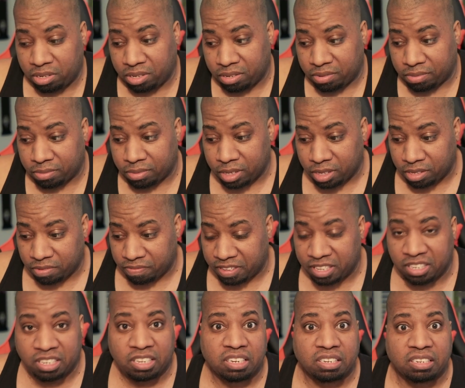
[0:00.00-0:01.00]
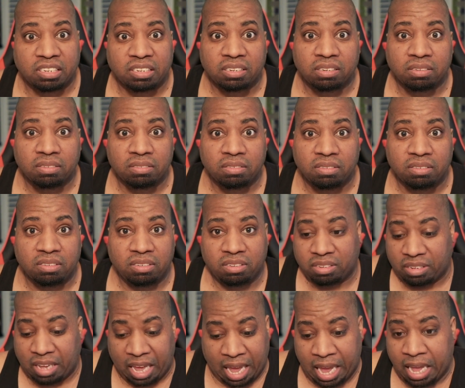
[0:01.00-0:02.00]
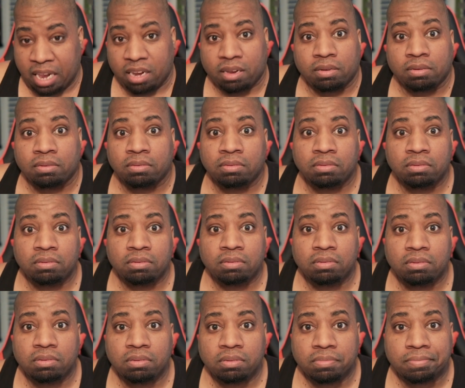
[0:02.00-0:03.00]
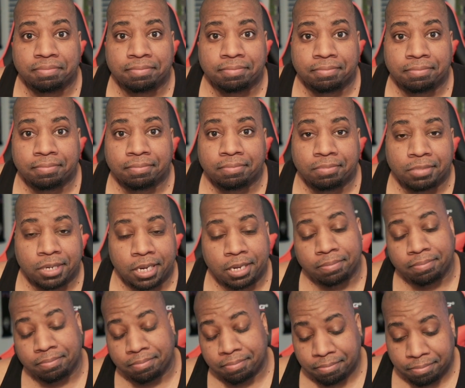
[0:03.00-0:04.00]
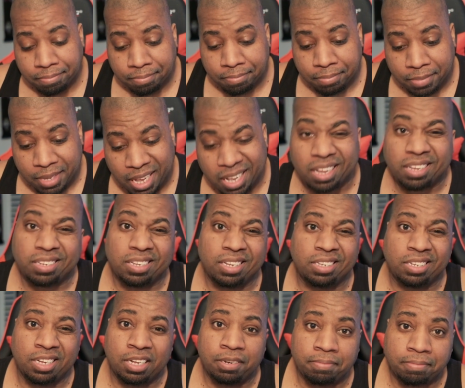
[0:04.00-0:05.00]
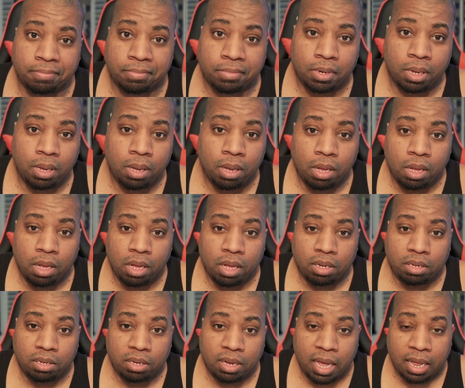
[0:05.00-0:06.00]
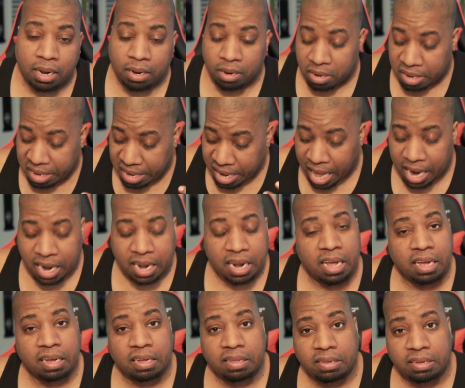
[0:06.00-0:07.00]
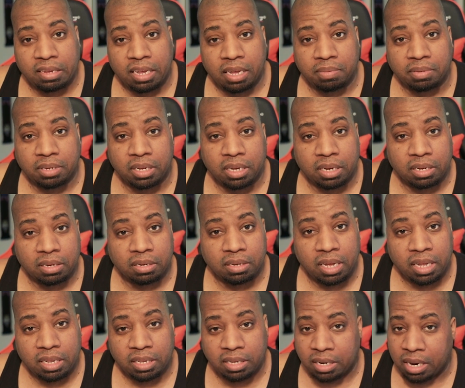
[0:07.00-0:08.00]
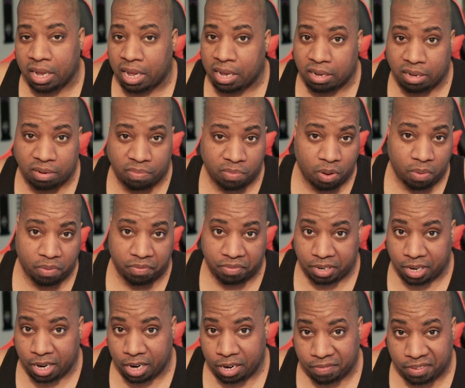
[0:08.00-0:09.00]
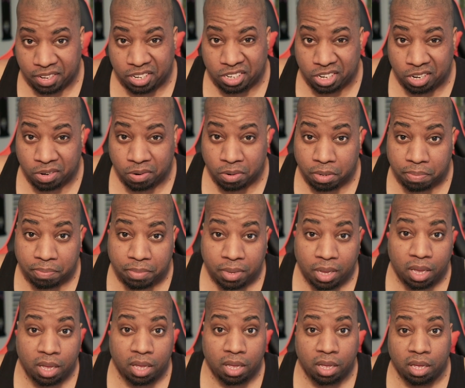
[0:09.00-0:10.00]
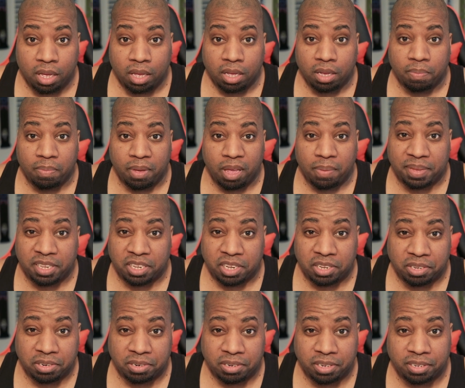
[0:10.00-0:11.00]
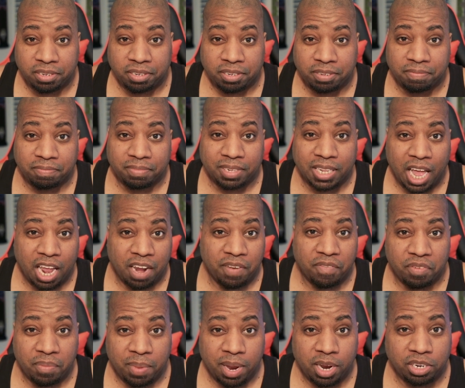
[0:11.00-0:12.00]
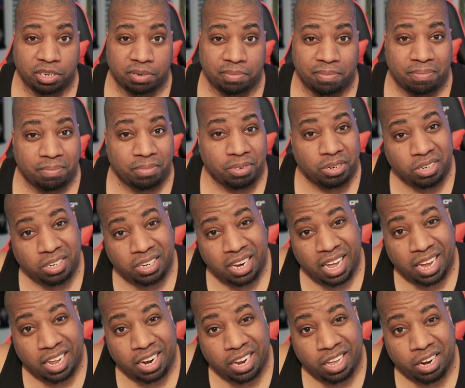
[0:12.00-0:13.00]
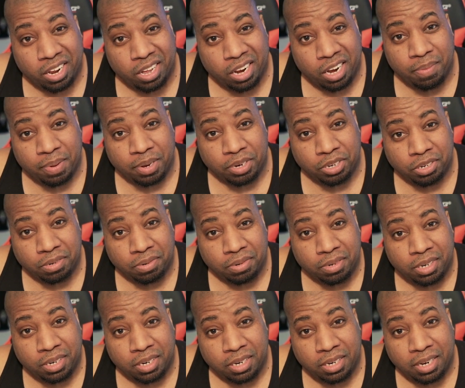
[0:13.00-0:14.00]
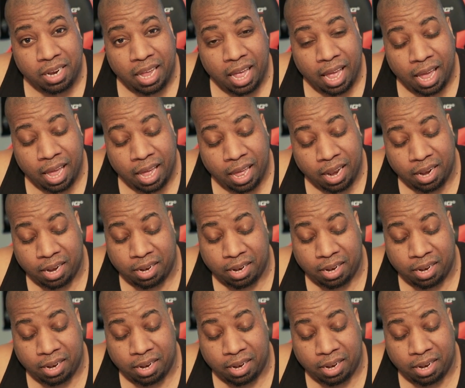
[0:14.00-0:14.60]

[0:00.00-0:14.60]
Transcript: It's physics. You just can't. Well, I guess that's it. So again, not a knock on Samsung. It's a knock on mobile photography in general. Baby sensors, a lot of information. You're just not going to get a good image. And